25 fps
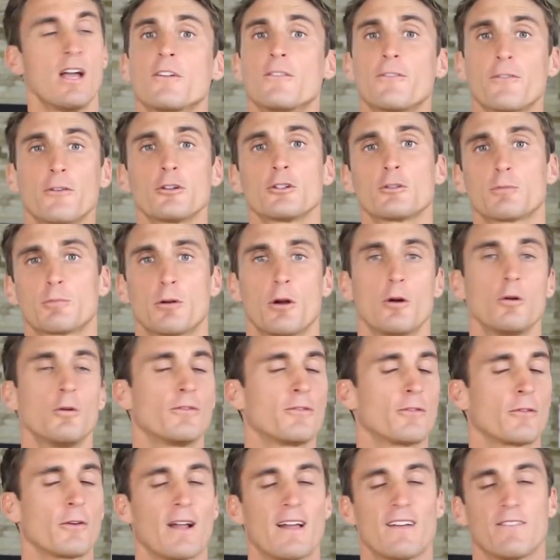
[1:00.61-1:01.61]
The first pro
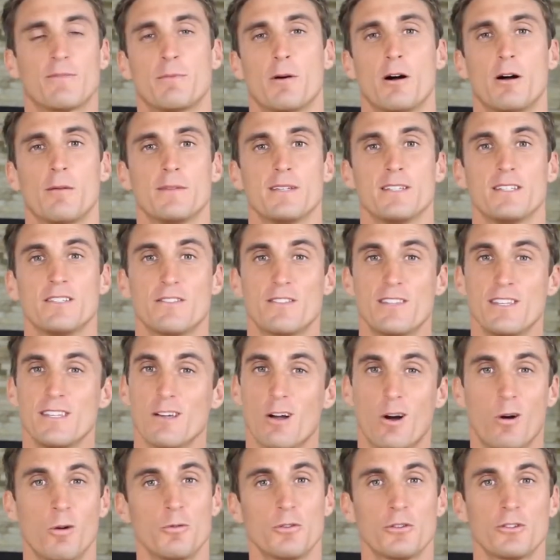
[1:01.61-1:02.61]
for Fbomb is the
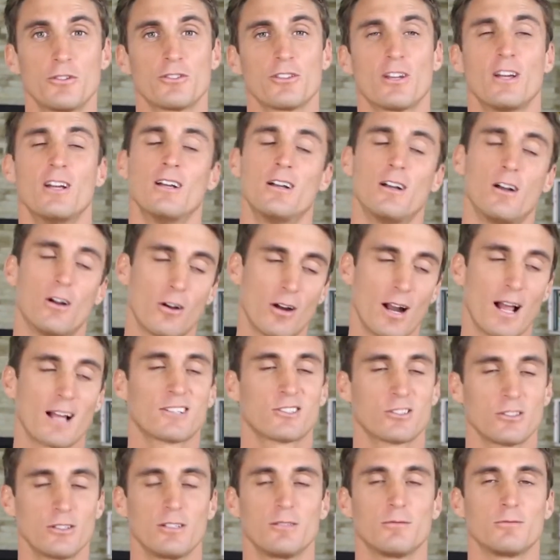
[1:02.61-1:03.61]
owners are
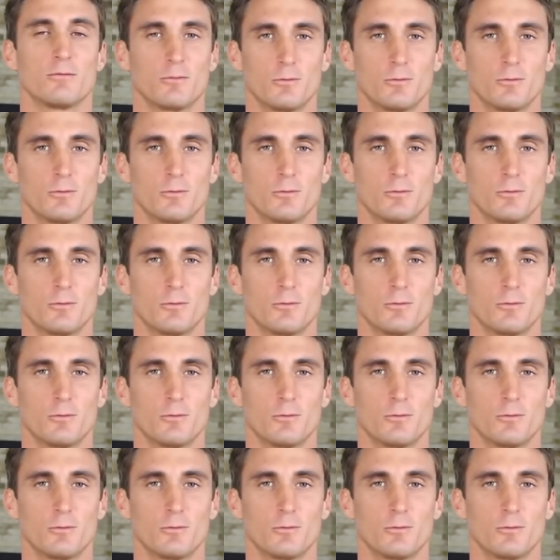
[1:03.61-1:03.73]
actually